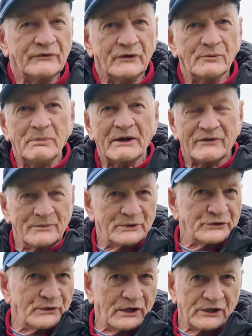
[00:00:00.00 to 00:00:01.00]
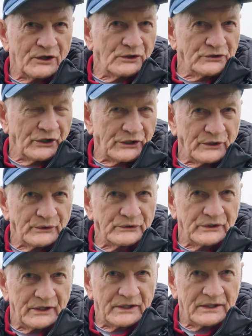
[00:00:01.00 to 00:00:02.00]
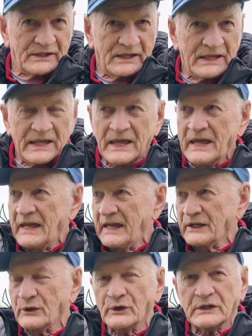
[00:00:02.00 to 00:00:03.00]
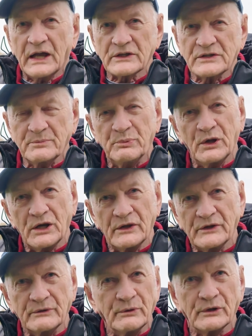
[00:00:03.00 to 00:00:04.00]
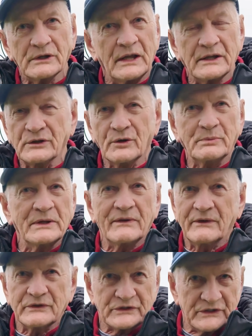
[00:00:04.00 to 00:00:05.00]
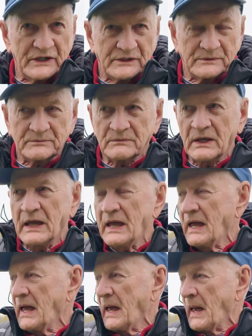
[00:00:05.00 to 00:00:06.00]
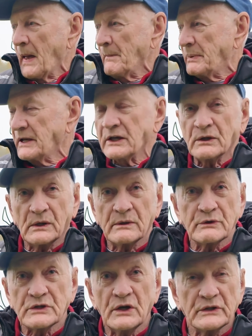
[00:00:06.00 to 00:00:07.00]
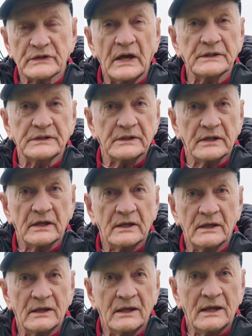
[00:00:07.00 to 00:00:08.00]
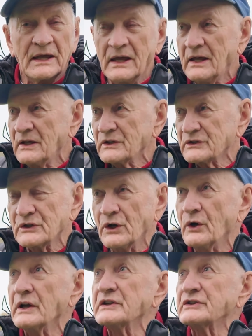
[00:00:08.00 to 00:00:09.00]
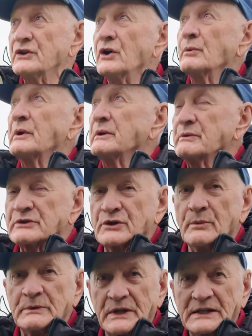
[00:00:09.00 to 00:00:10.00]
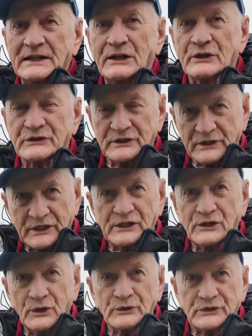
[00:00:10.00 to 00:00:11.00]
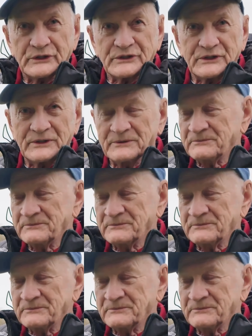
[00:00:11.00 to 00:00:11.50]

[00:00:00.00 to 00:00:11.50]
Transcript: full-back from Australia called Johnny Hunter. He could catch a ball on the run like nobody I've ever seen. But equally, he was short-sighted. So he saw it when it was coming, then he lost it, then he caught it.